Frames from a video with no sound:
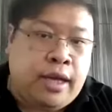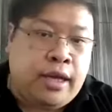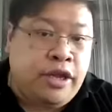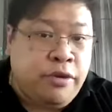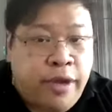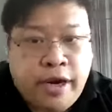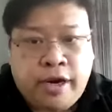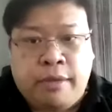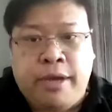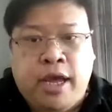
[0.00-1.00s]
New Year
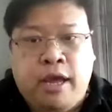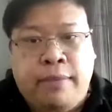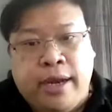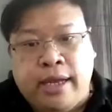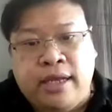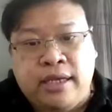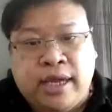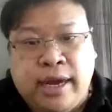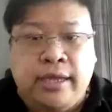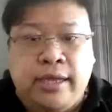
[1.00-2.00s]
coming up and things
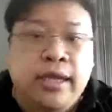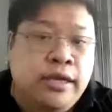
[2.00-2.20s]
like that.